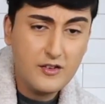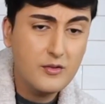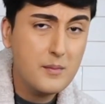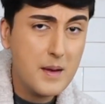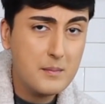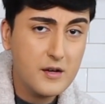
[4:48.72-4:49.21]
guys
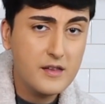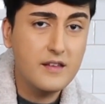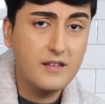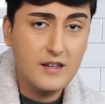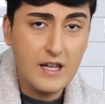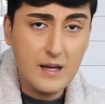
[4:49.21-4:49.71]
remember the
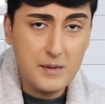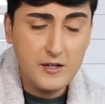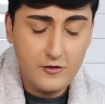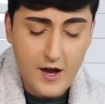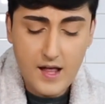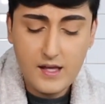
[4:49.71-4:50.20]
cinnamon
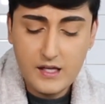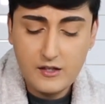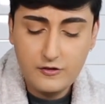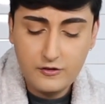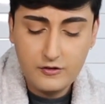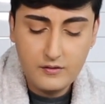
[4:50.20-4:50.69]
challenge?